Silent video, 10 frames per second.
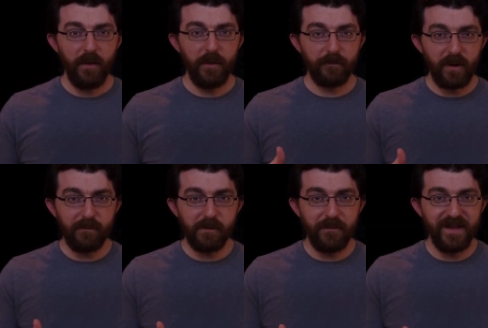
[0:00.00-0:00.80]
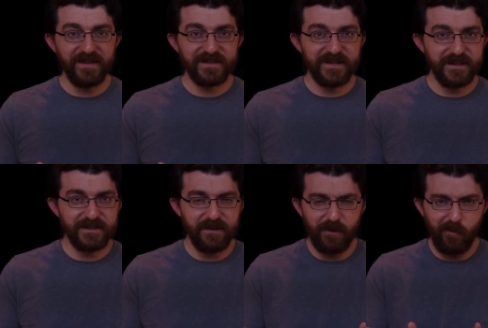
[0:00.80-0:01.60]
The problem is,
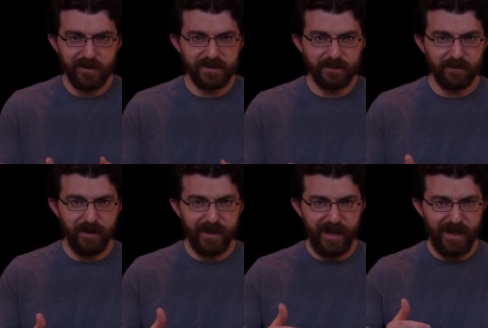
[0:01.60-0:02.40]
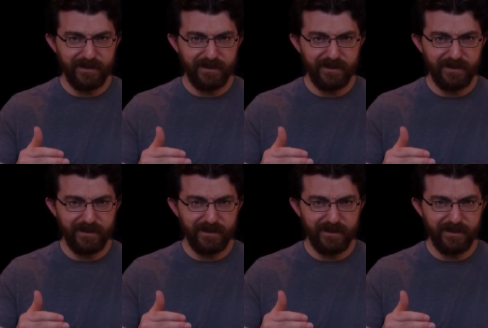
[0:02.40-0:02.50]
since there wasn't like a